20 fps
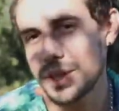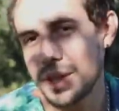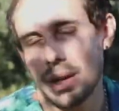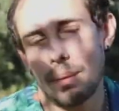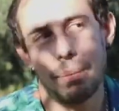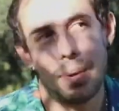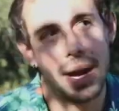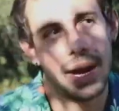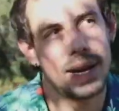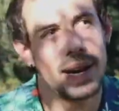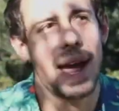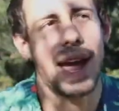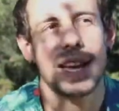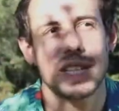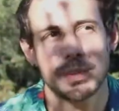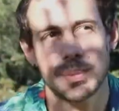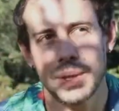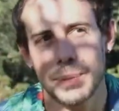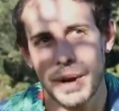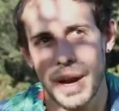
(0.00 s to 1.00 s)
come by and
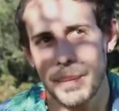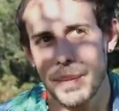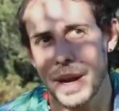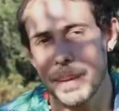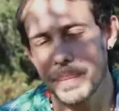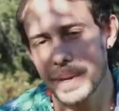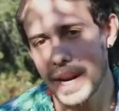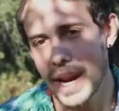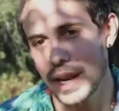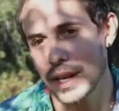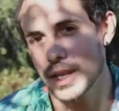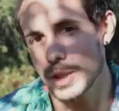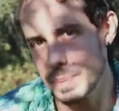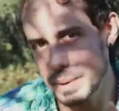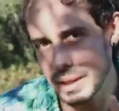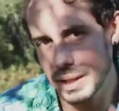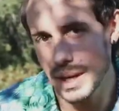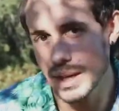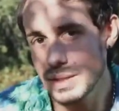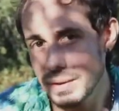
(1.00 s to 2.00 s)
ask me about my bananas
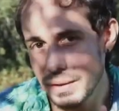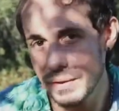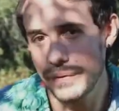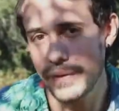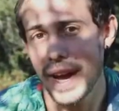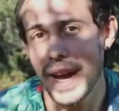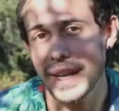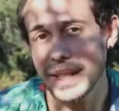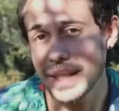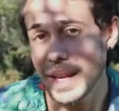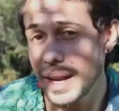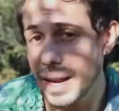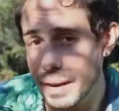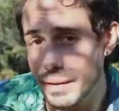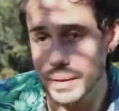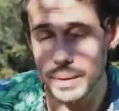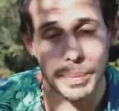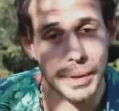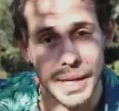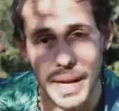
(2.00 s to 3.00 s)
because of the fact that
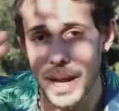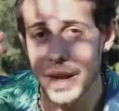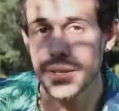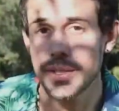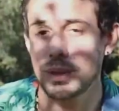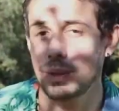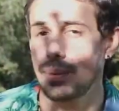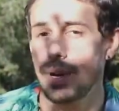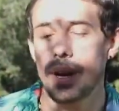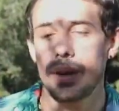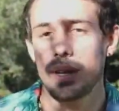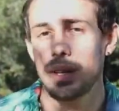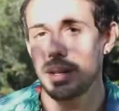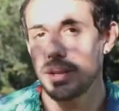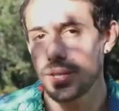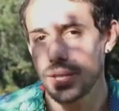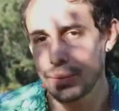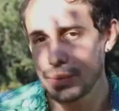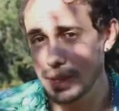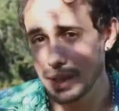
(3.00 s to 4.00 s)
everybody else around here
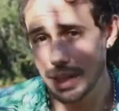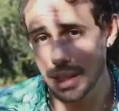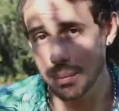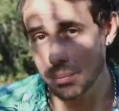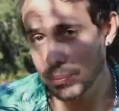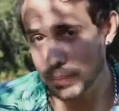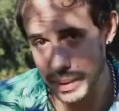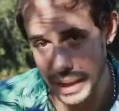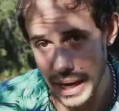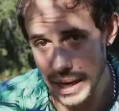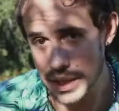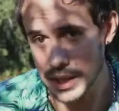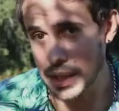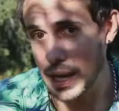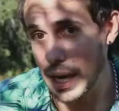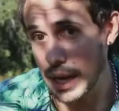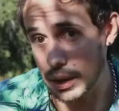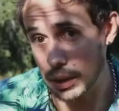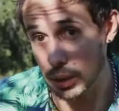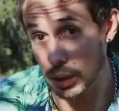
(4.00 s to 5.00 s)
seems to think bananas
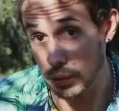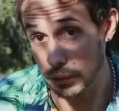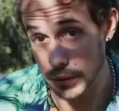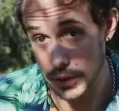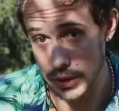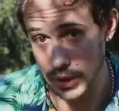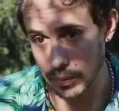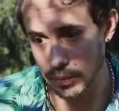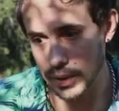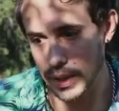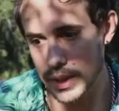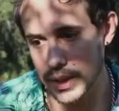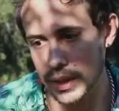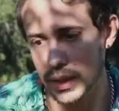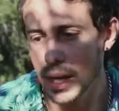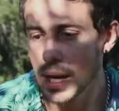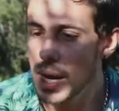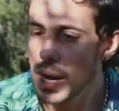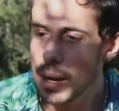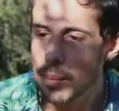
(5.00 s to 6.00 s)
can't grow for some
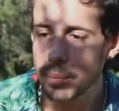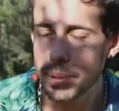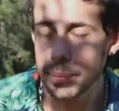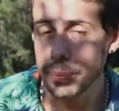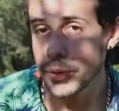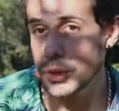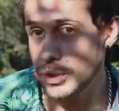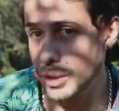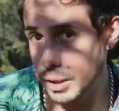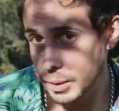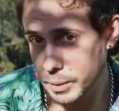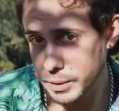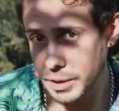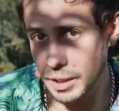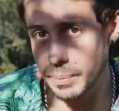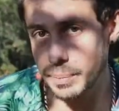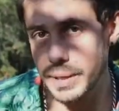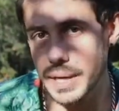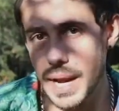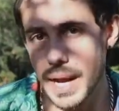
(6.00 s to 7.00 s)
reason. People struggle with
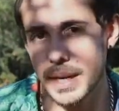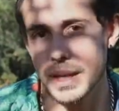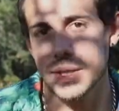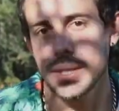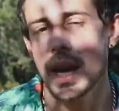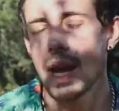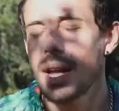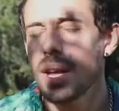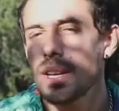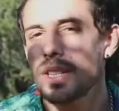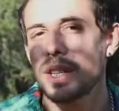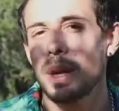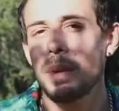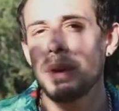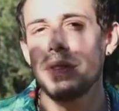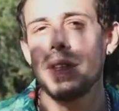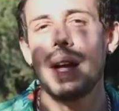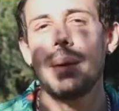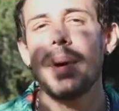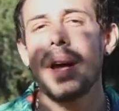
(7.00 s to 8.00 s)
their bananas. Some
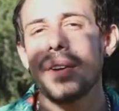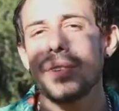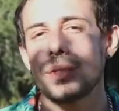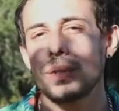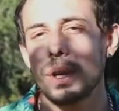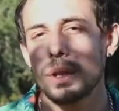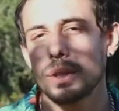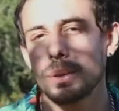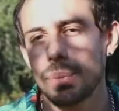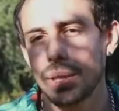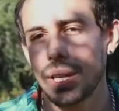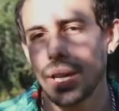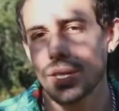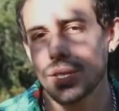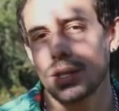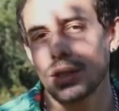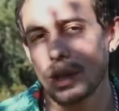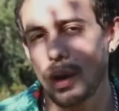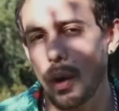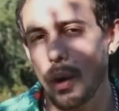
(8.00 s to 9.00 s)
of them have struggled
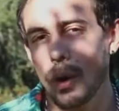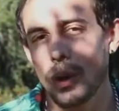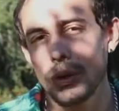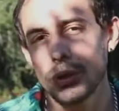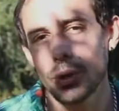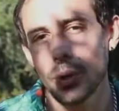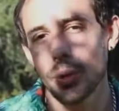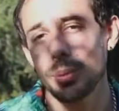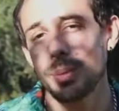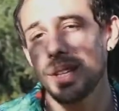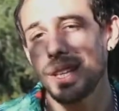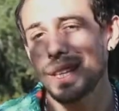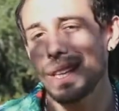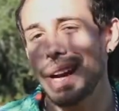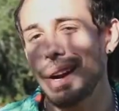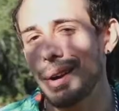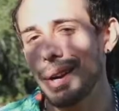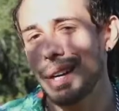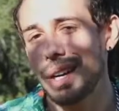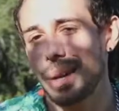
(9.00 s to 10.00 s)
because of the cold, told me that they
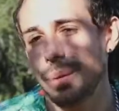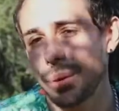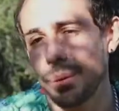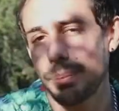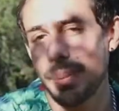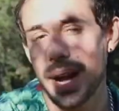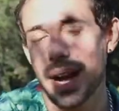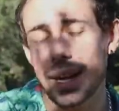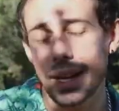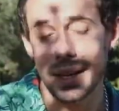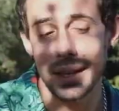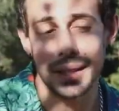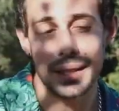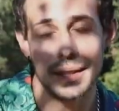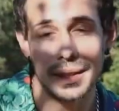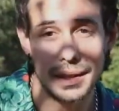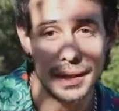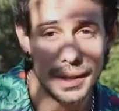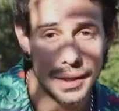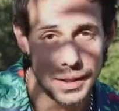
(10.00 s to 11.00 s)
aren't coming back
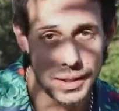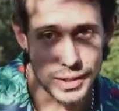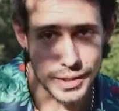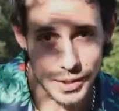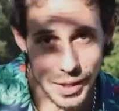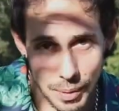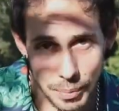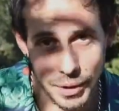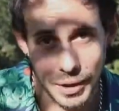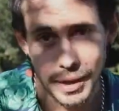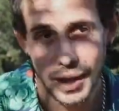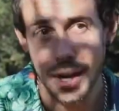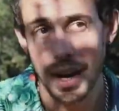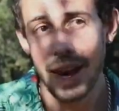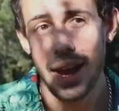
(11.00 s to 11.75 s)
in the summer